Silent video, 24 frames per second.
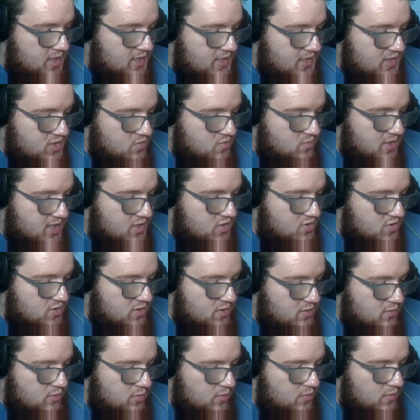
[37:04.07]
on its
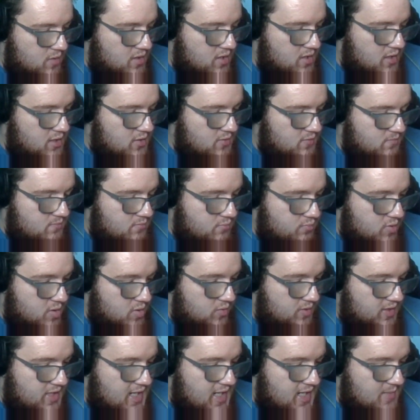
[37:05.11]
roster who aren't
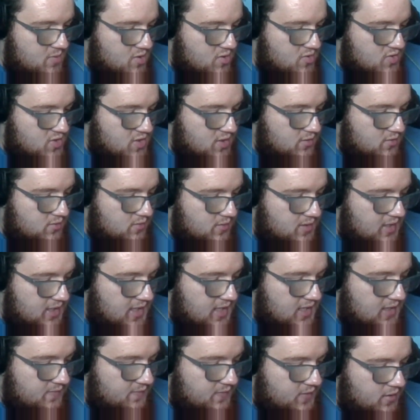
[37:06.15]
pro gamers, including
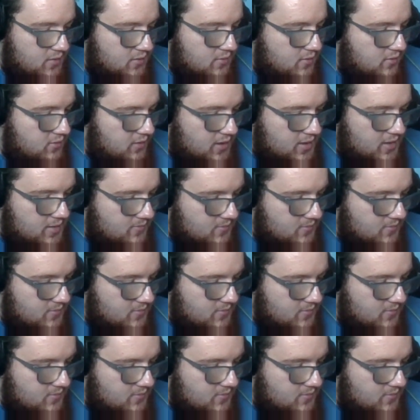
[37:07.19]
NFL. Oh yeah,